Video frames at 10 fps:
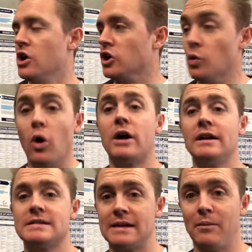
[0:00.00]
You walk into
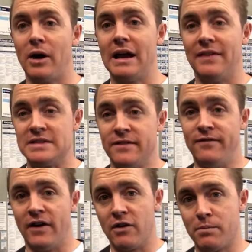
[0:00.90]
Subway, and there's a
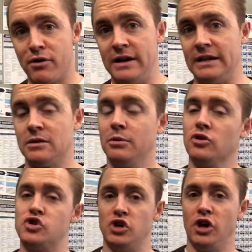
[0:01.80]
very predictable
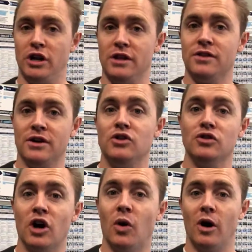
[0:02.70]
journey that you
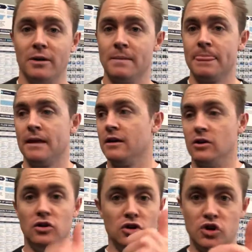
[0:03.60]
go on
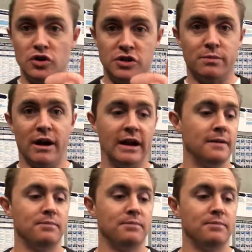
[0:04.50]
you choose your bread,